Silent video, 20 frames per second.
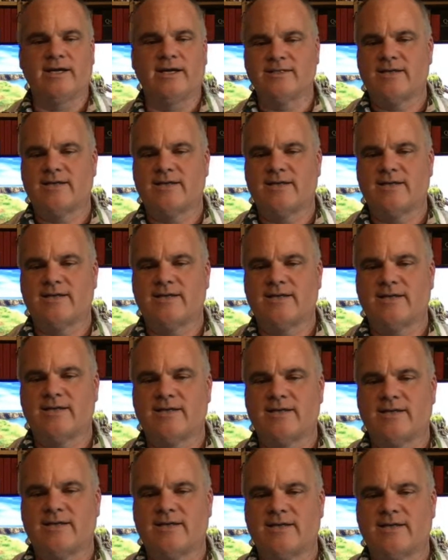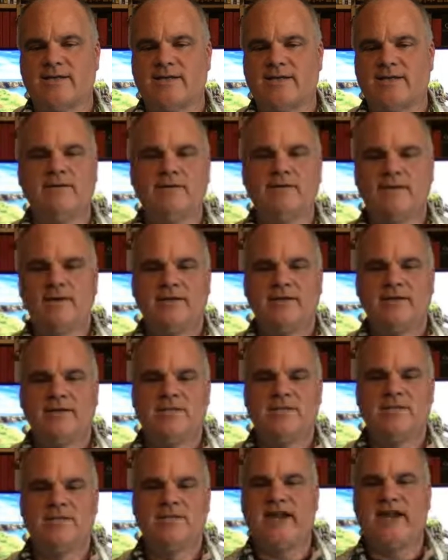I just hit the button and
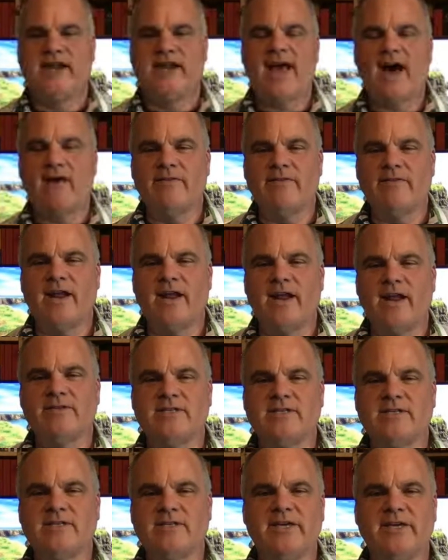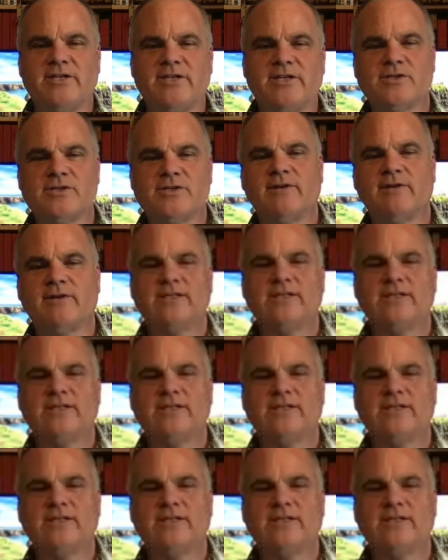spit it out, and then I went to the beach, right?